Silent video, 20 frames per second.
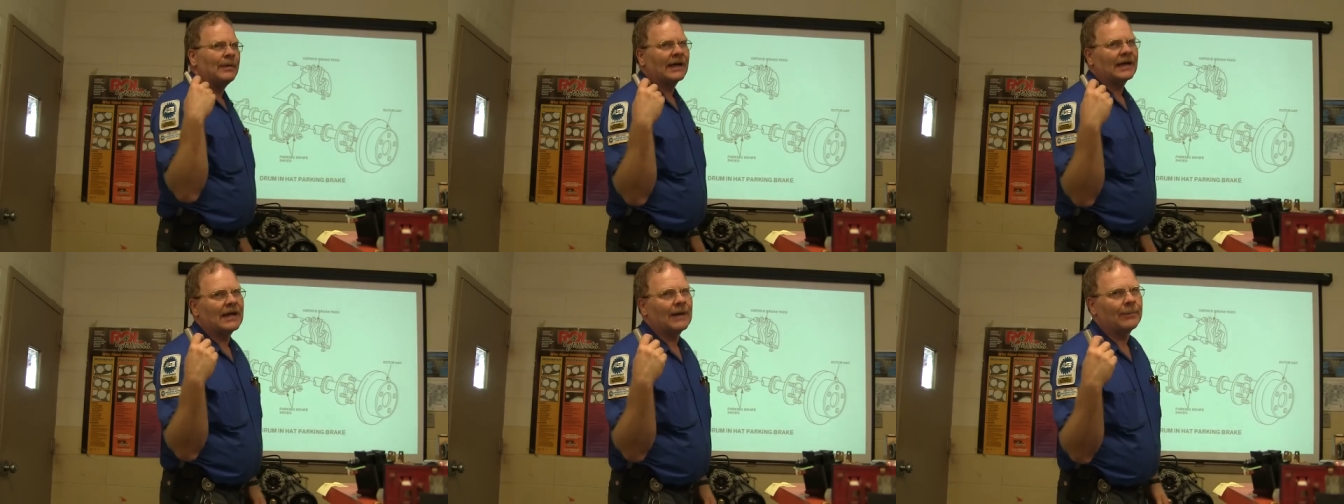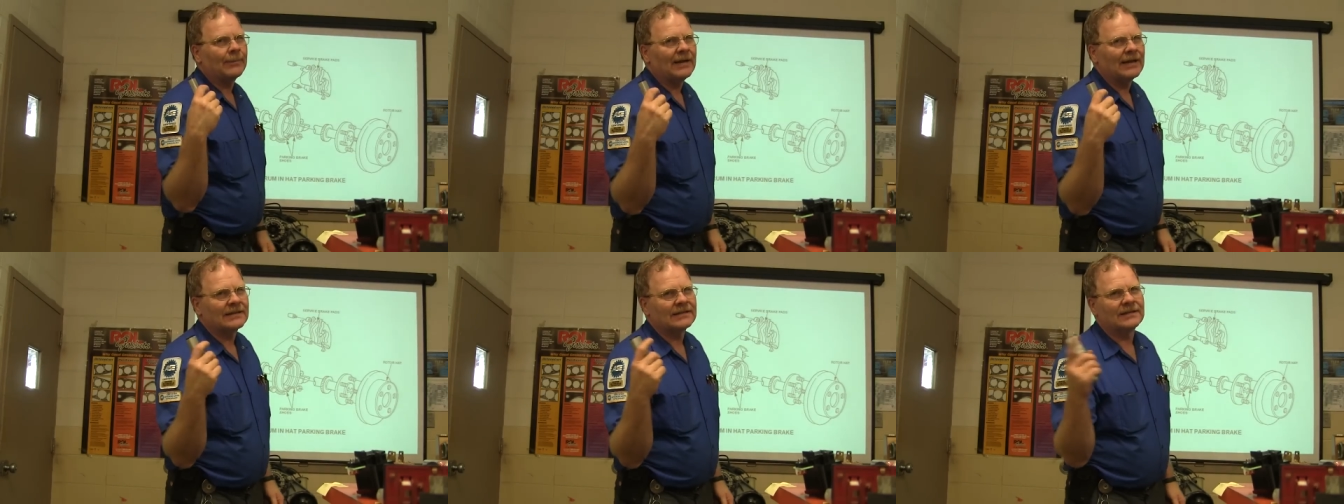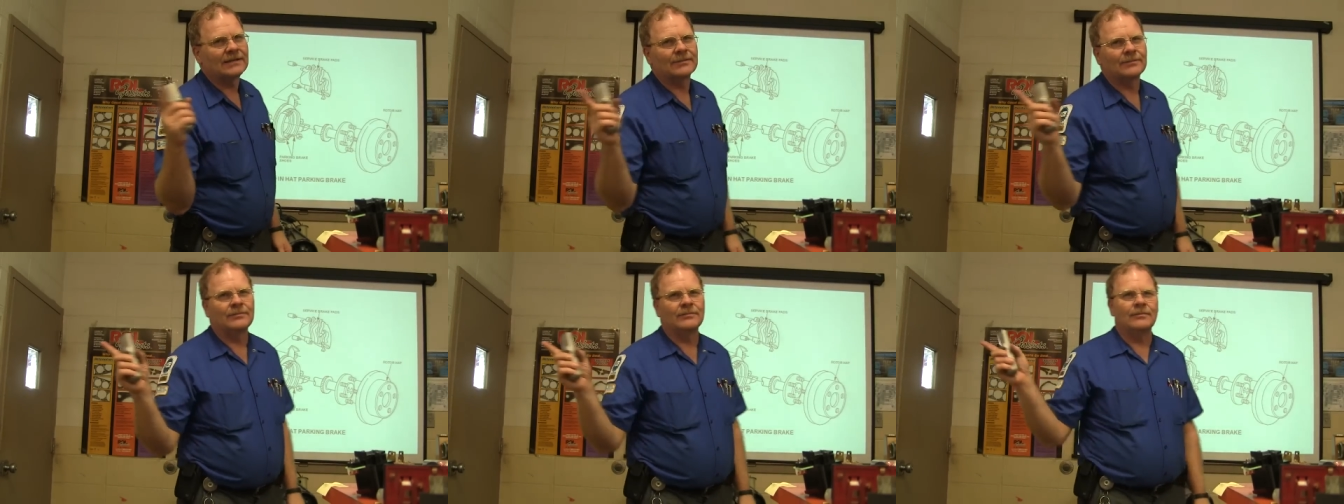pickup like
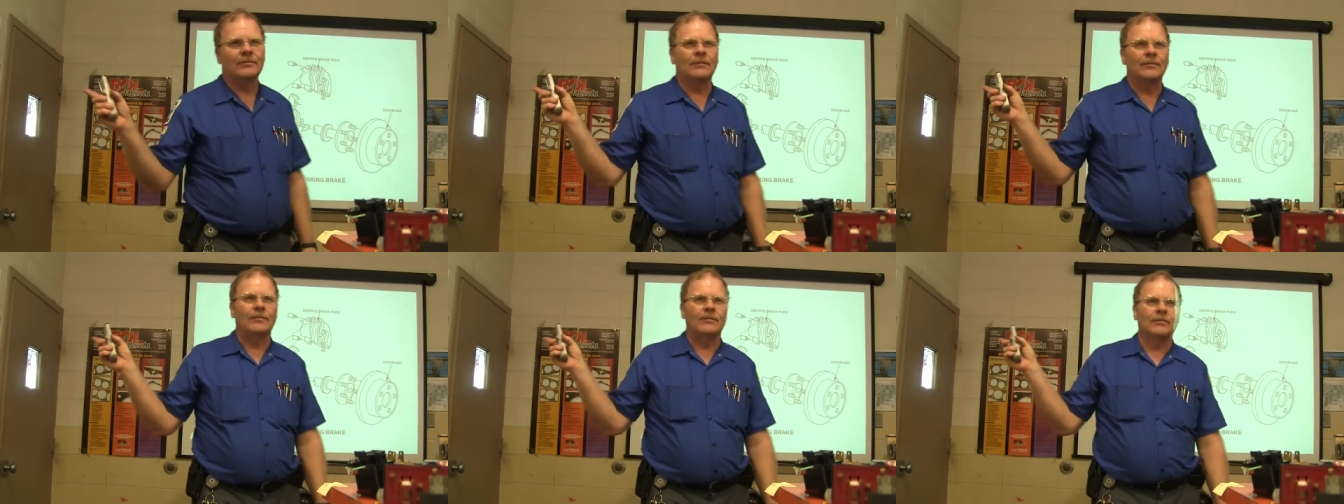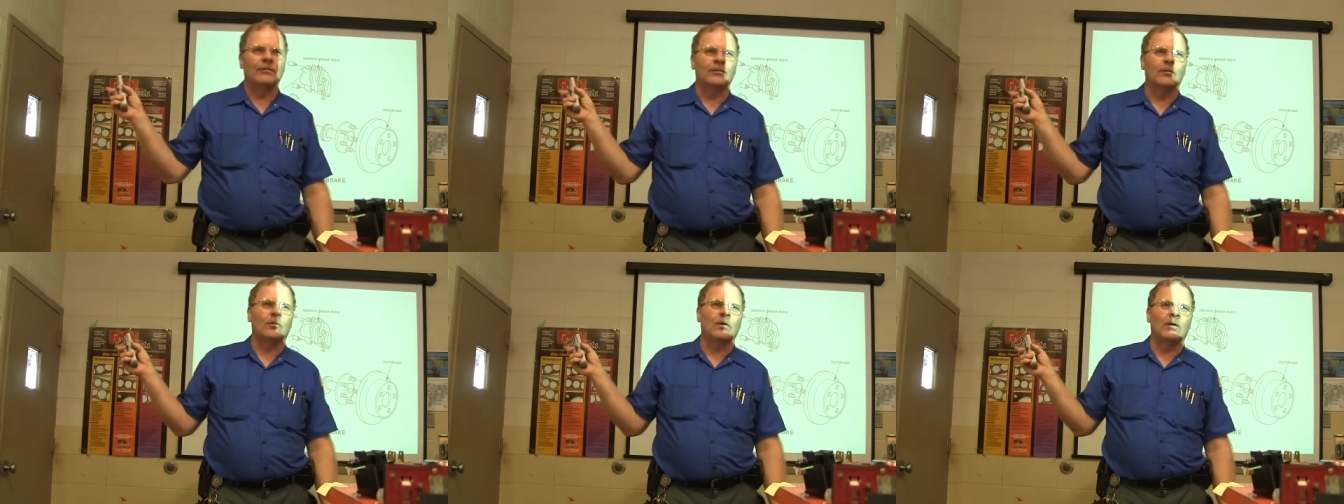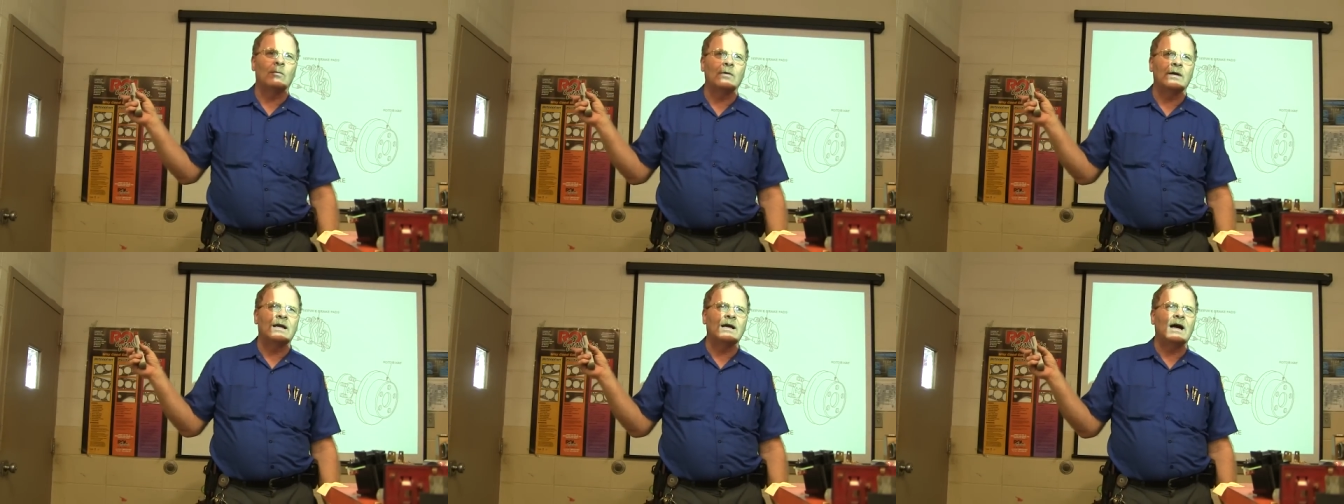the
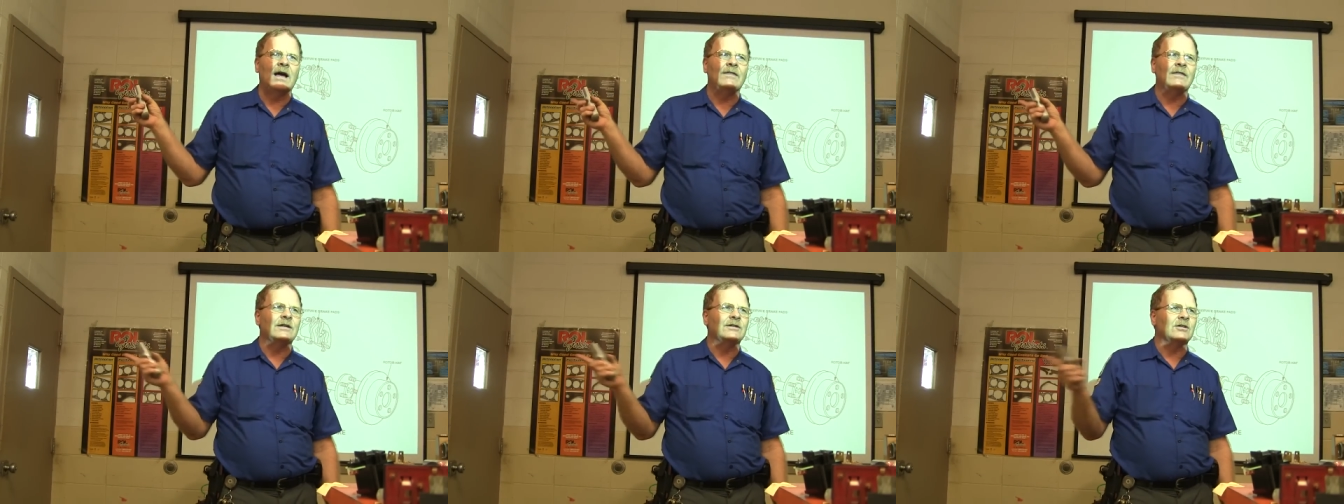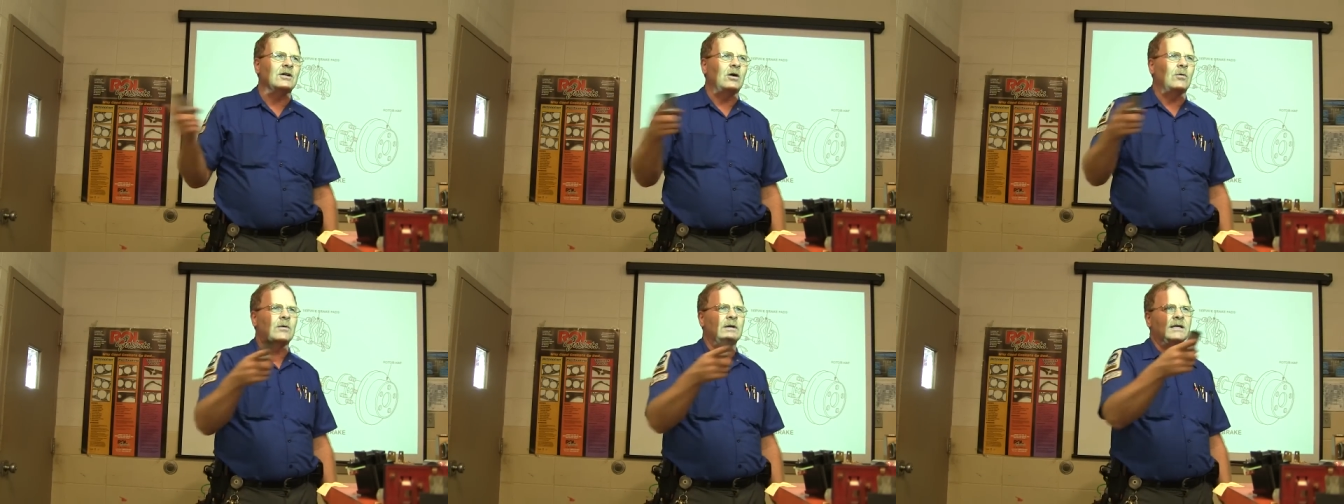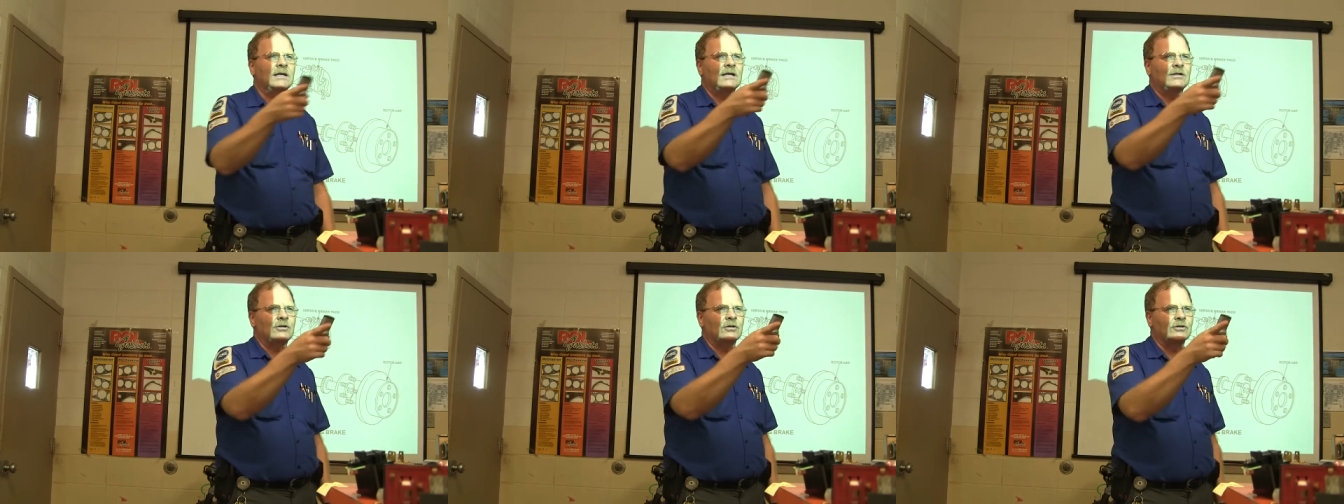one we got that y'all went
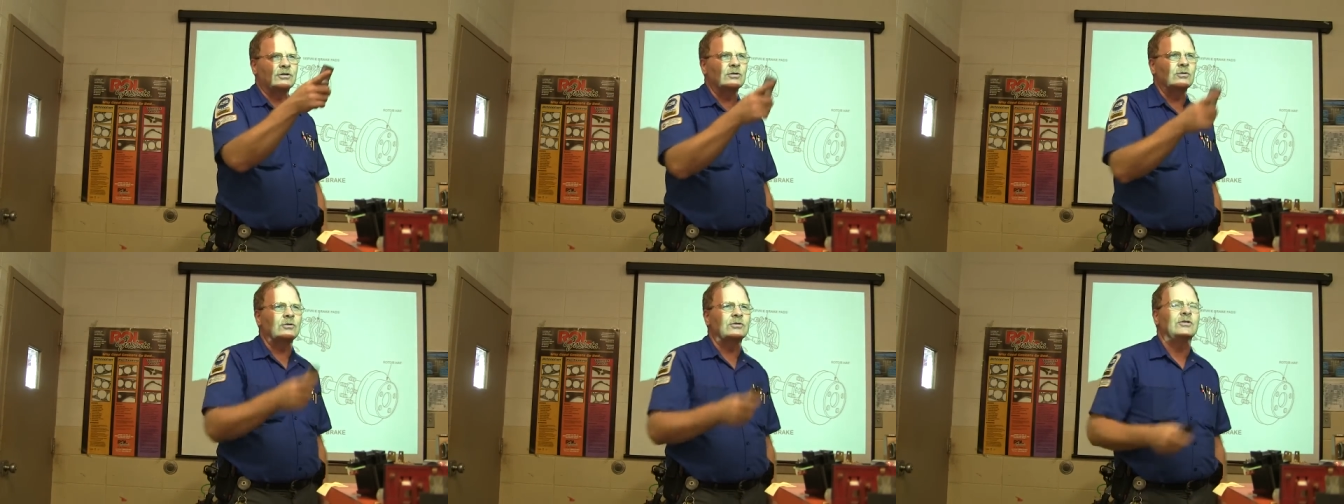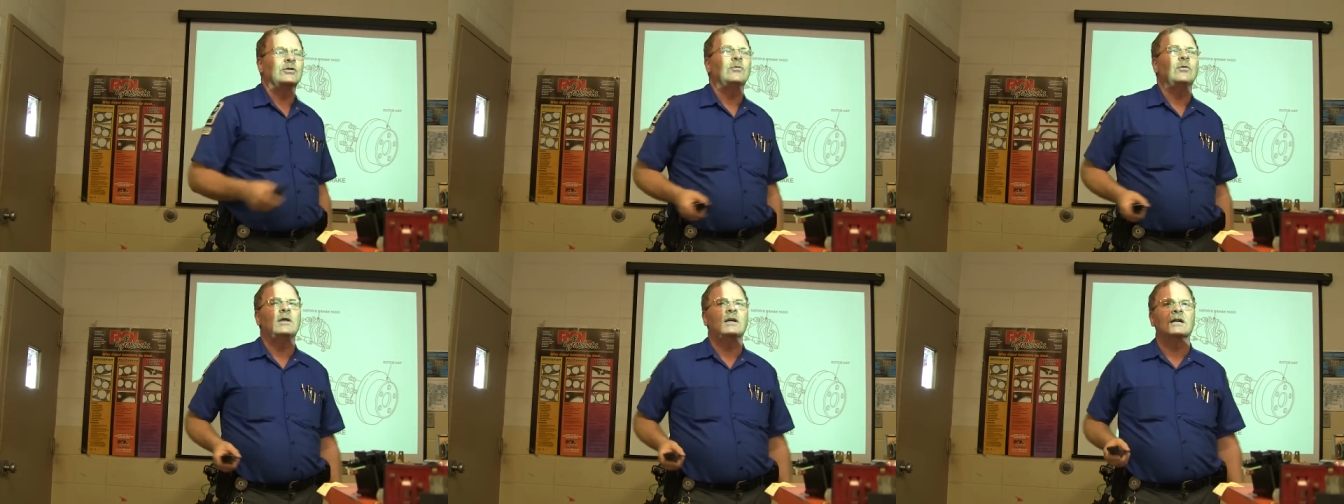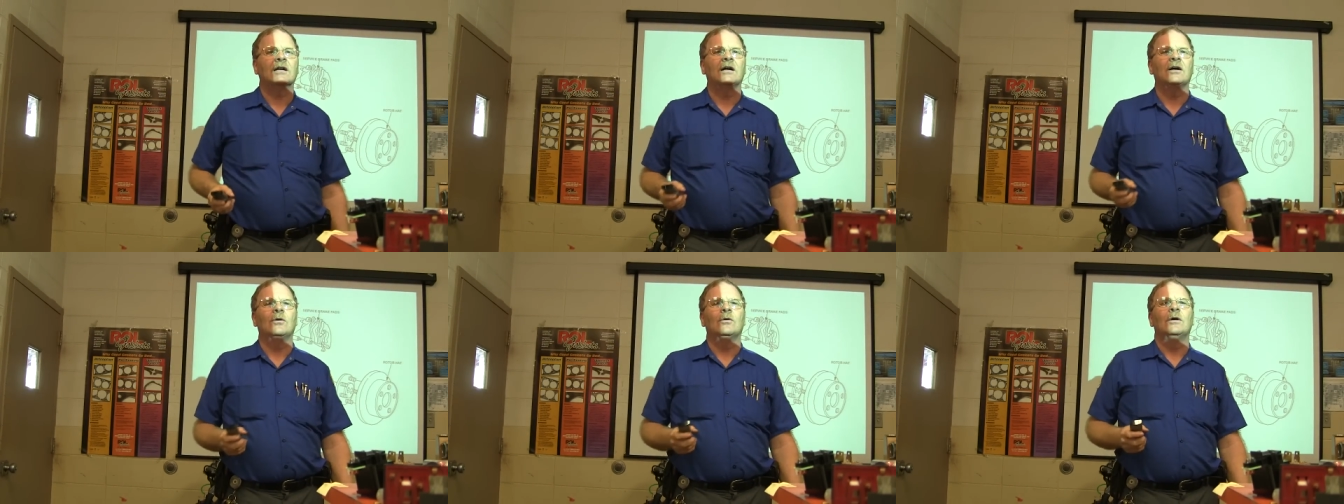and got your tools on a while
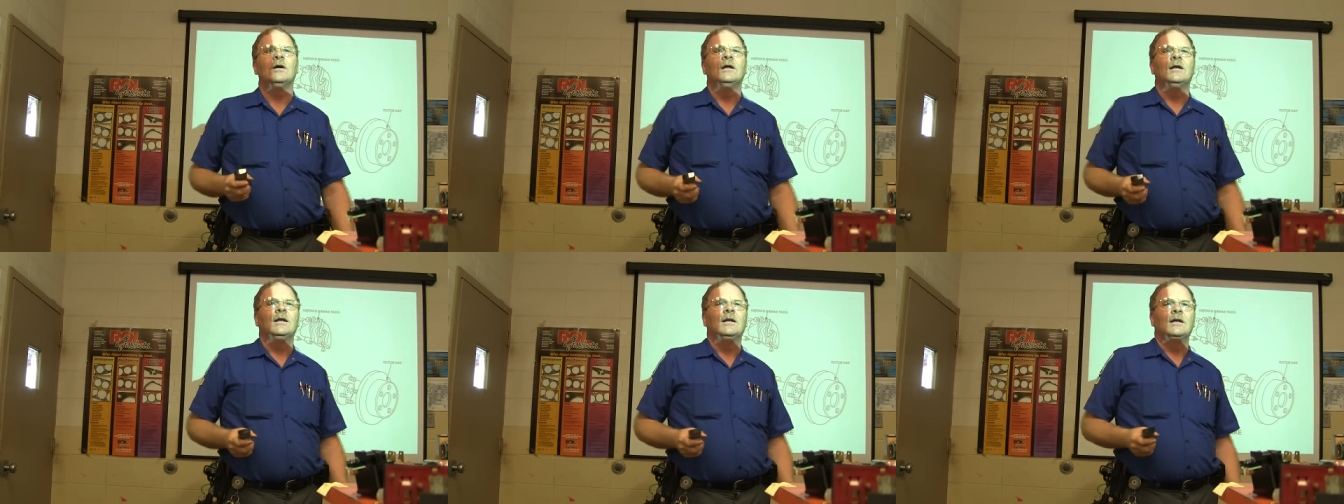ago,